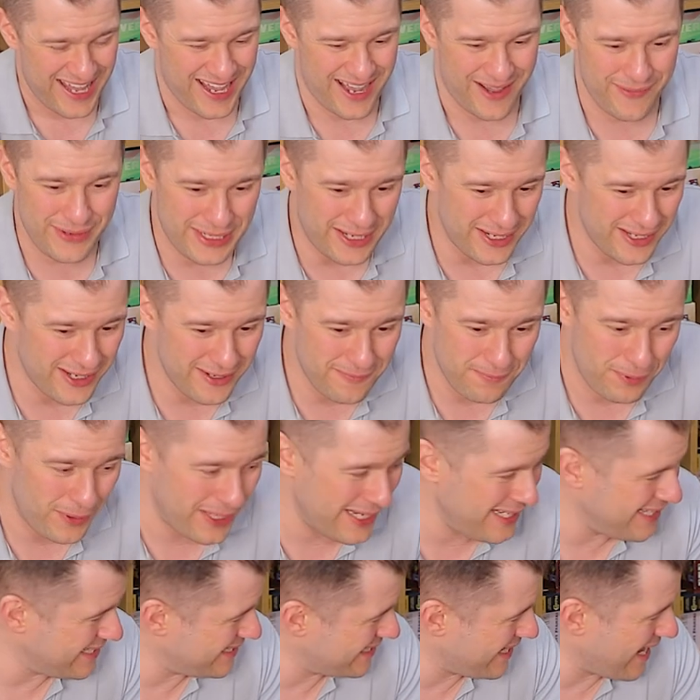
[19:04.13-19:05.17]
I mean, I could
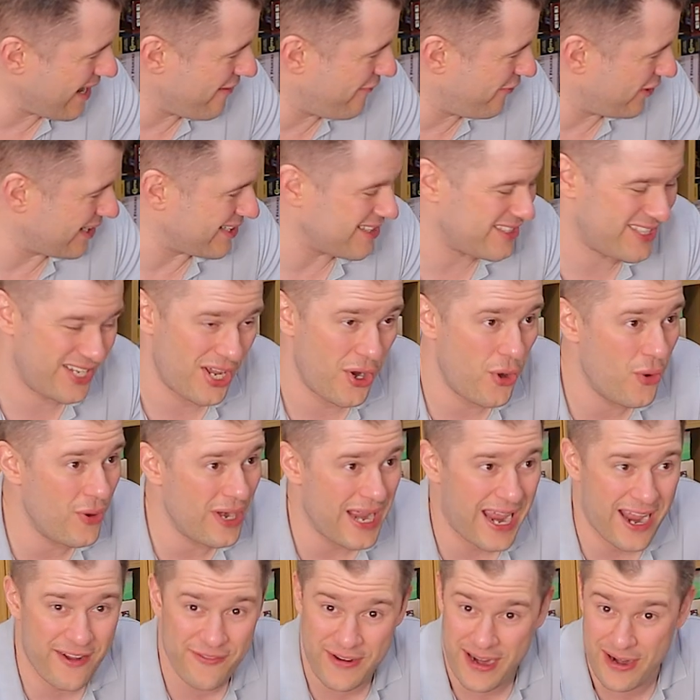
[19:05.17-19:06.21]
play this game for like
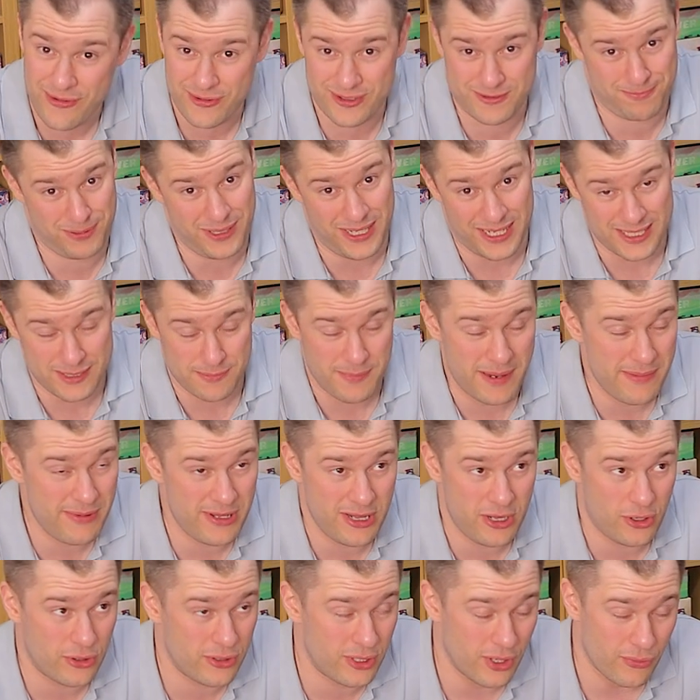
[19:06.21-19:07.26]
2.5 hours plus, maybe
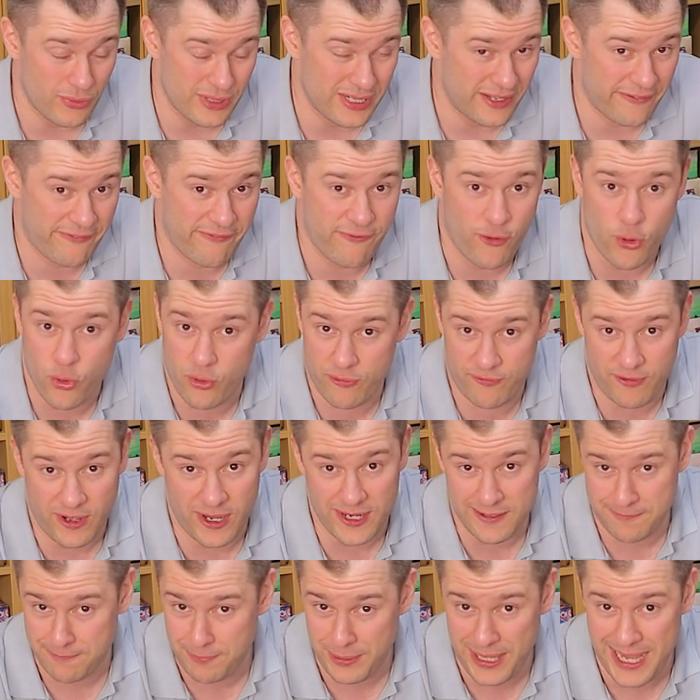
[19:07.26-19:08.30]
longer, with like 4 or
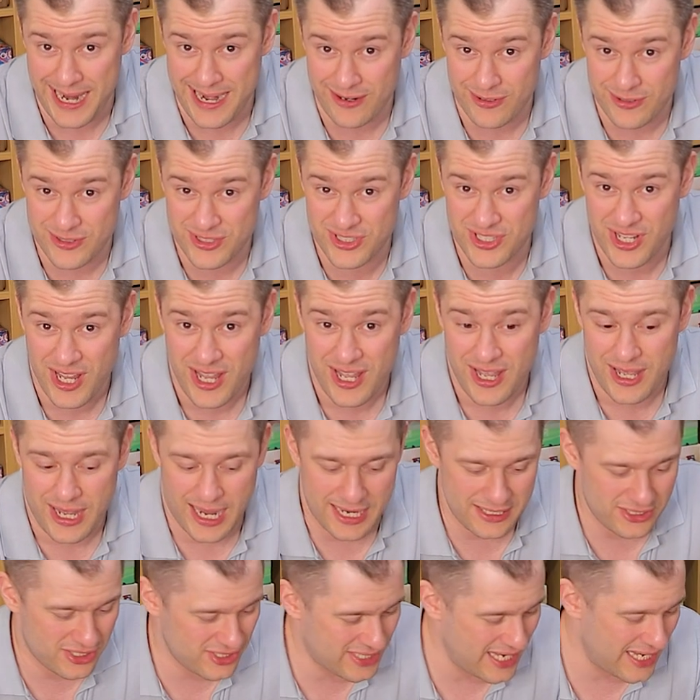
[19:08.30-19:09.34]
5 players,
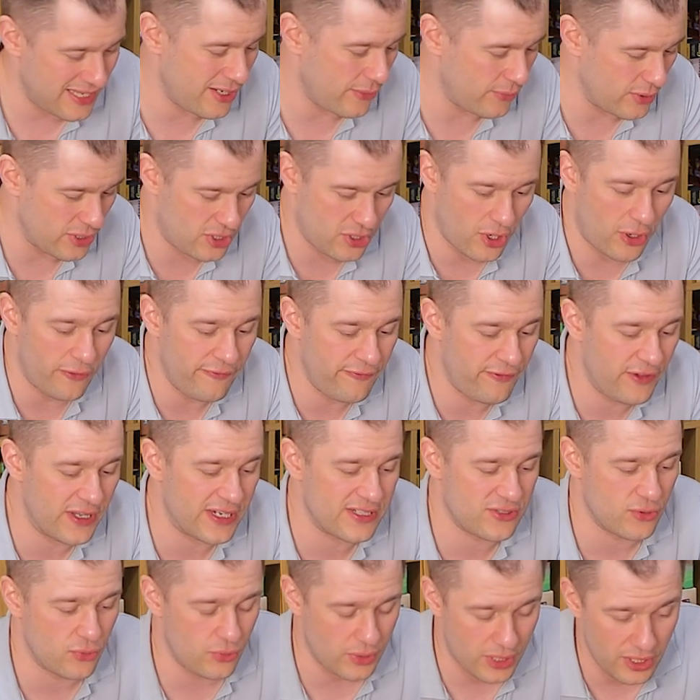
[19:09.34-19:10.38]
and just end up with
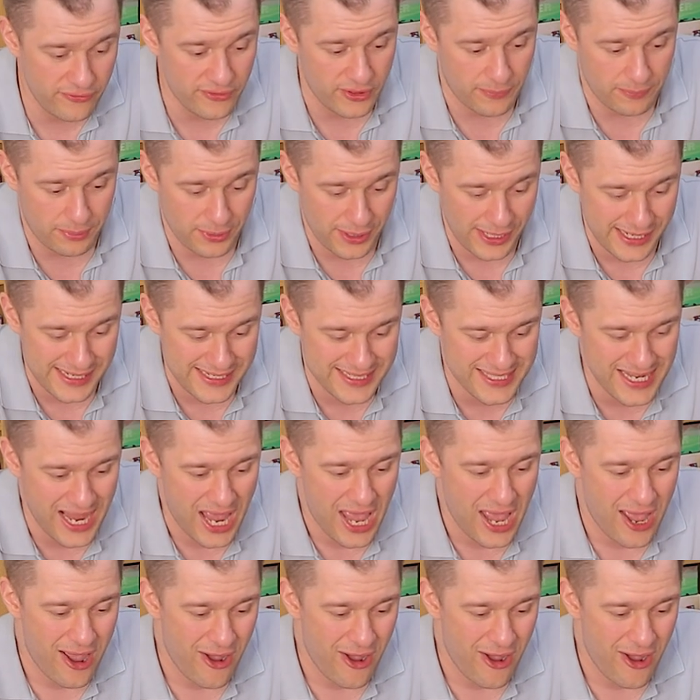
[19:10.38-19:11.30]
conflicts all over the place,